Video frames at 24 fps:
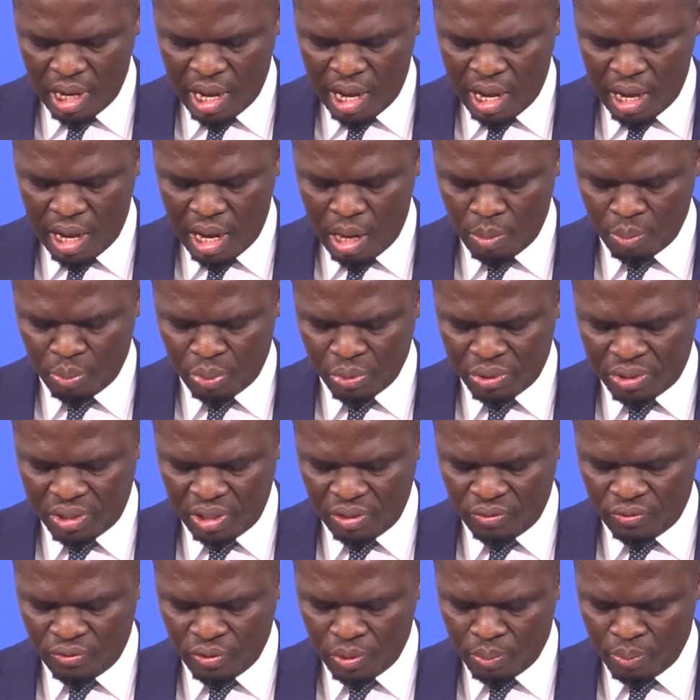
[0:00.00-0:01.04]
uh,
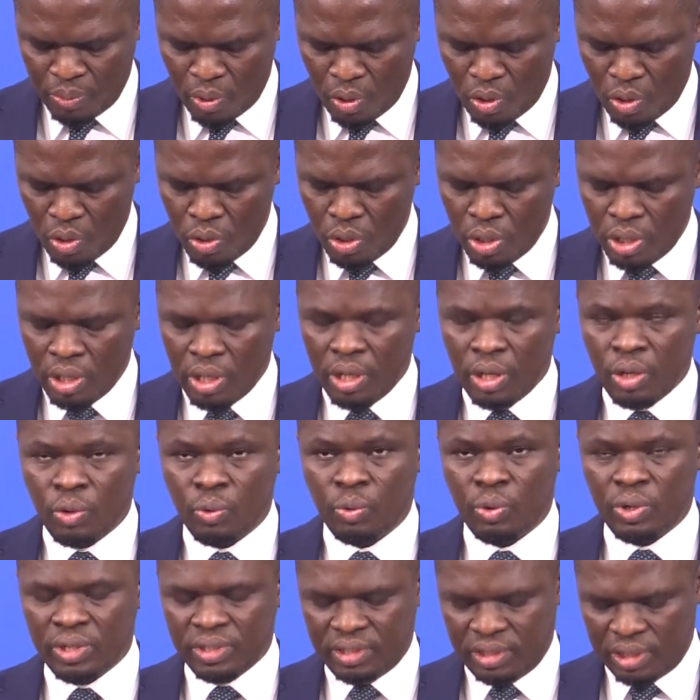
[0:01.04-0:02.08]
amputee football,
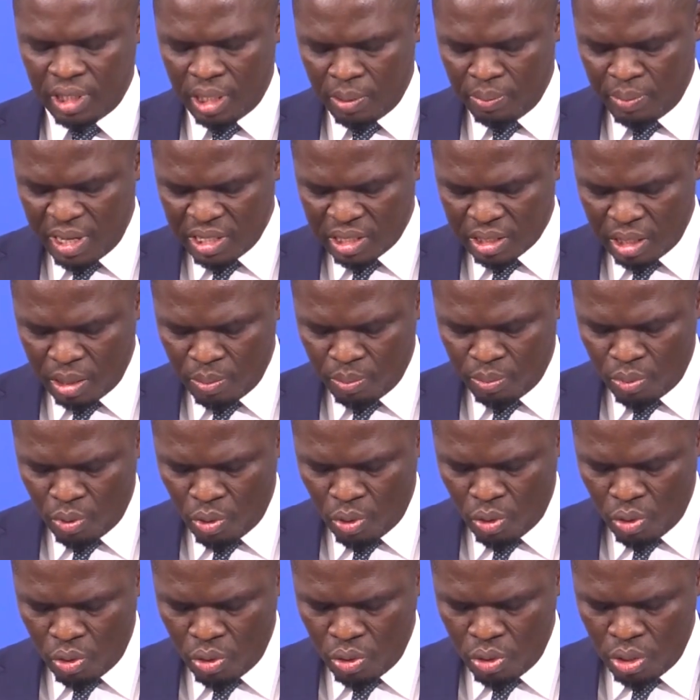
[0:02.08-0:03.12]
wheelchair
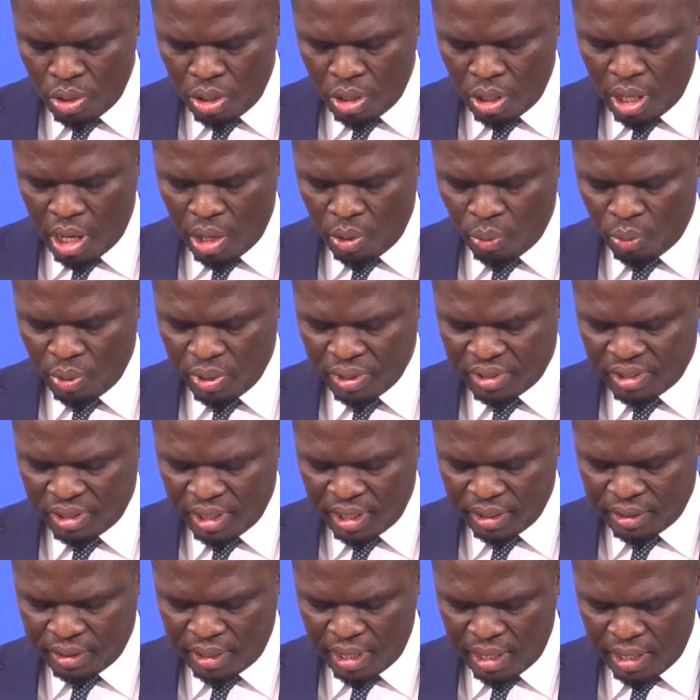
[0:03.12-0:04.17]
basketball, and
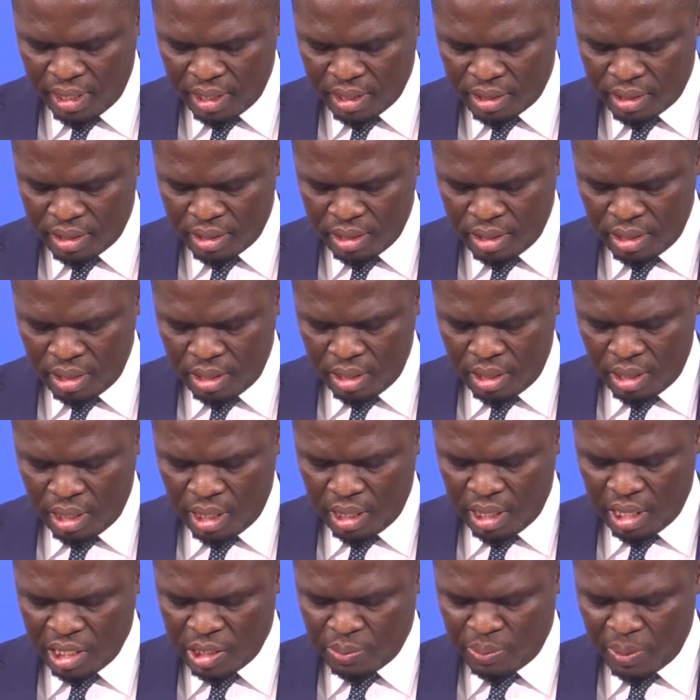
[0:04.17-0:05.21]
wheelchair tennis.
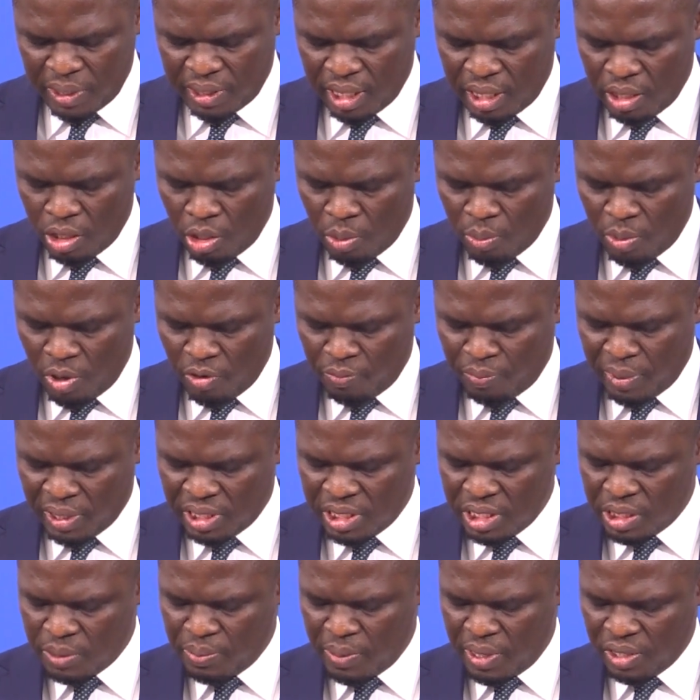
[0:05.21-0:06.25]
An expected number of
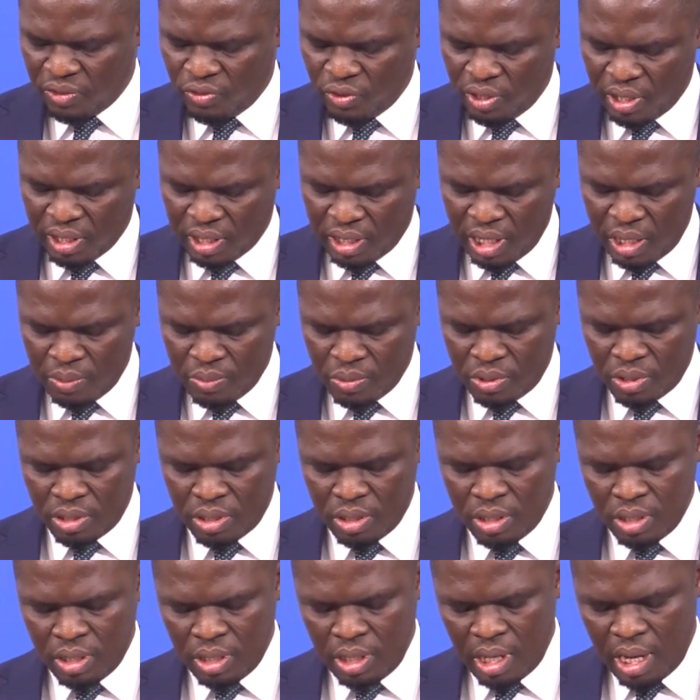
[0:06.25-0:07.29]
participants for the
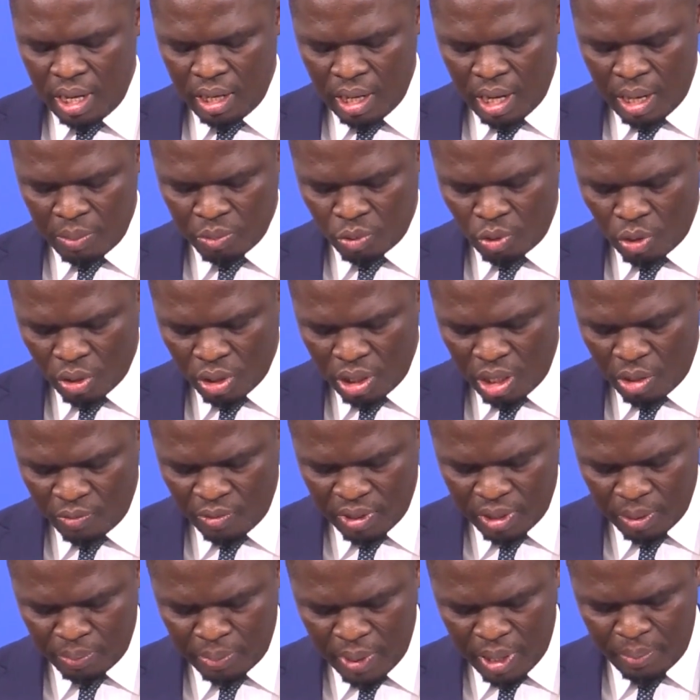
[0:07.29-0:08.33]
games, and I'm talking
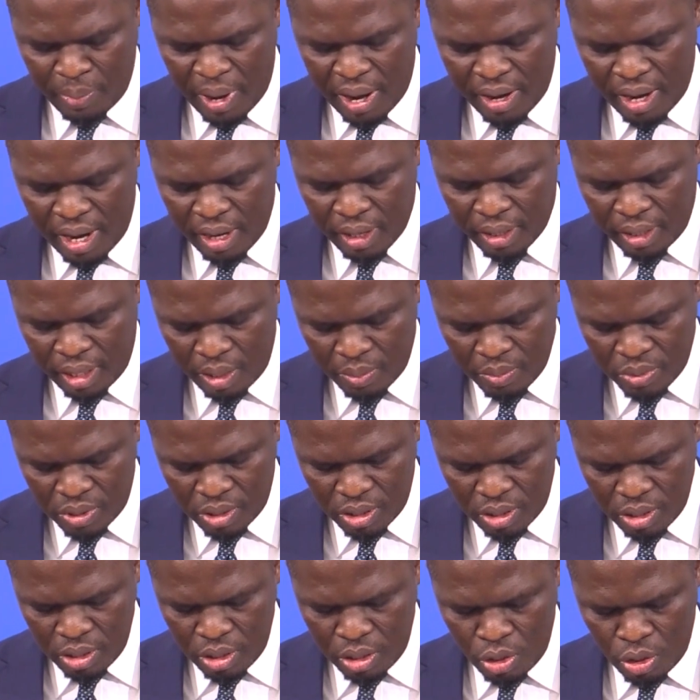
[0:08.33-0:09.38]
about the Para
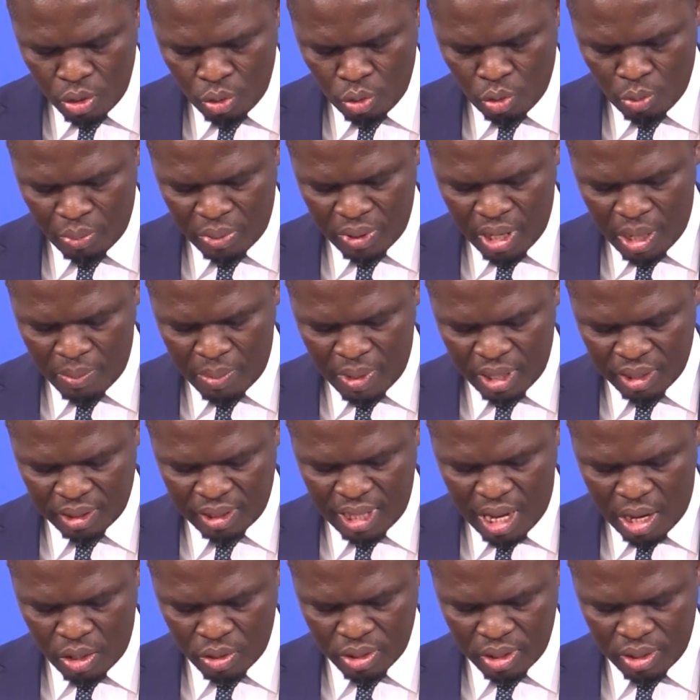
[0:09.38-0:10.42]
Games, will be about
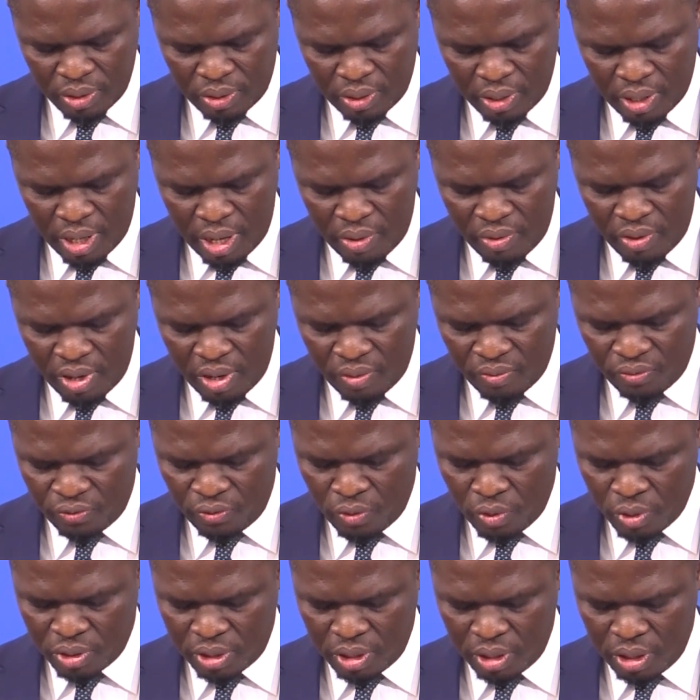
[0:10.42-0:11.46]

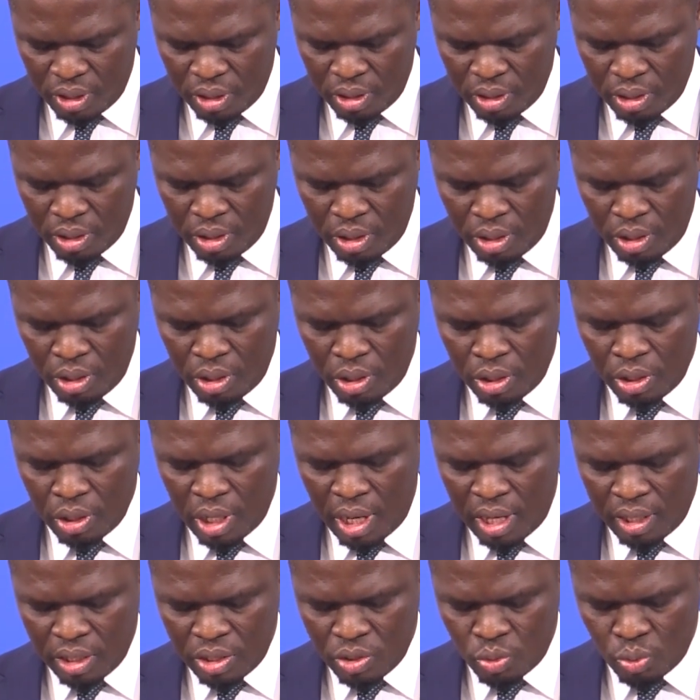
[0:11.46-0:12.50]
1,314,
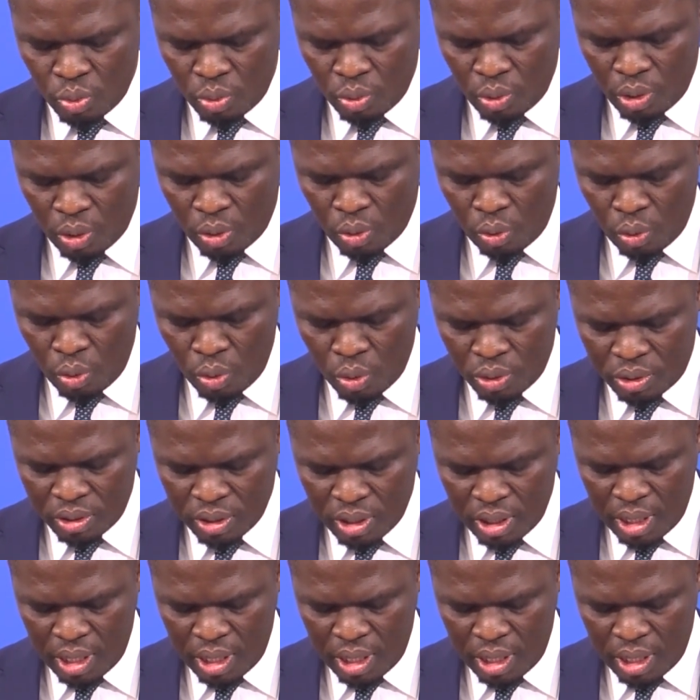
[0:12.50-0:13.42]
and this will include